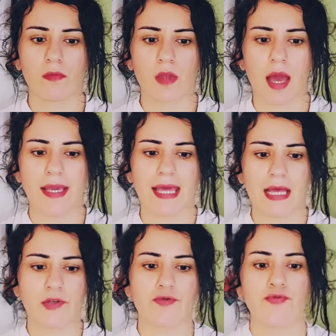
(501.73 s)
I
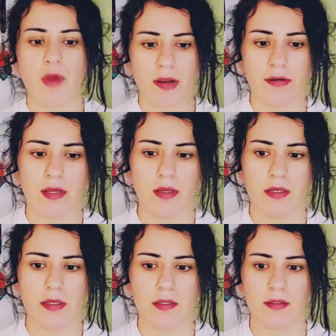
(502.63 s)
can't run
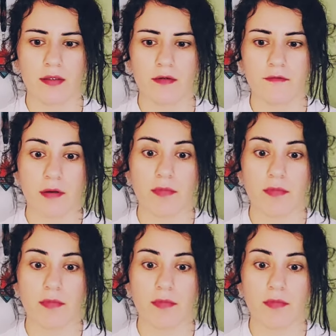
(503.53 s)
from